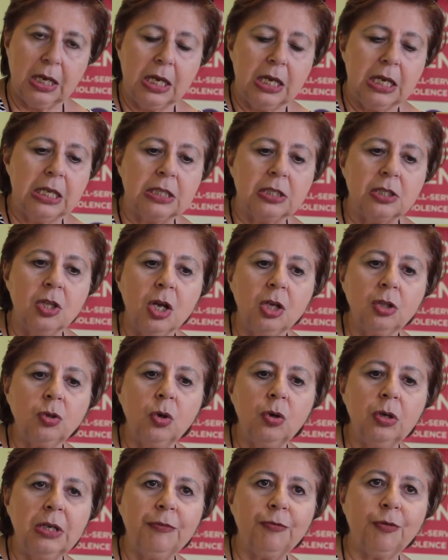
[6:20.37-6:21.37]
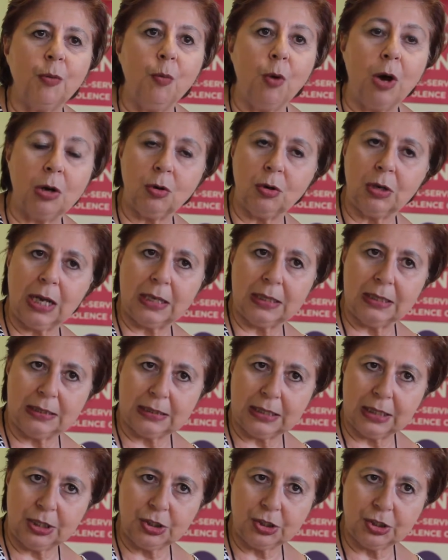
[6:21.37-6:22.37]
It's not only from one
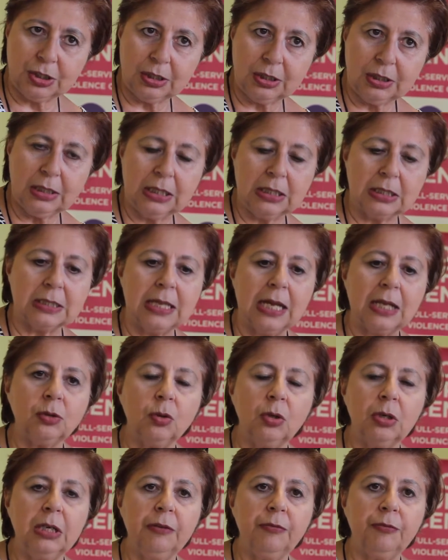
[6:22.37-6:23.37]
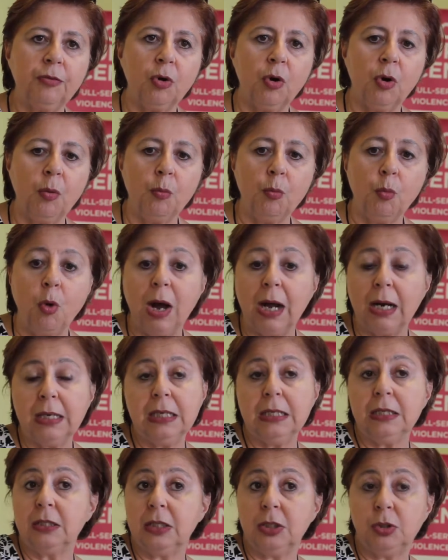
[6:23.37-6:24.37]
organization, it's not only from one
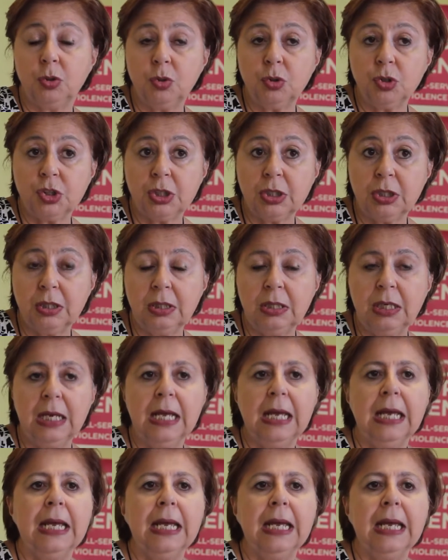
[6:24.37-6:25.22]
institution,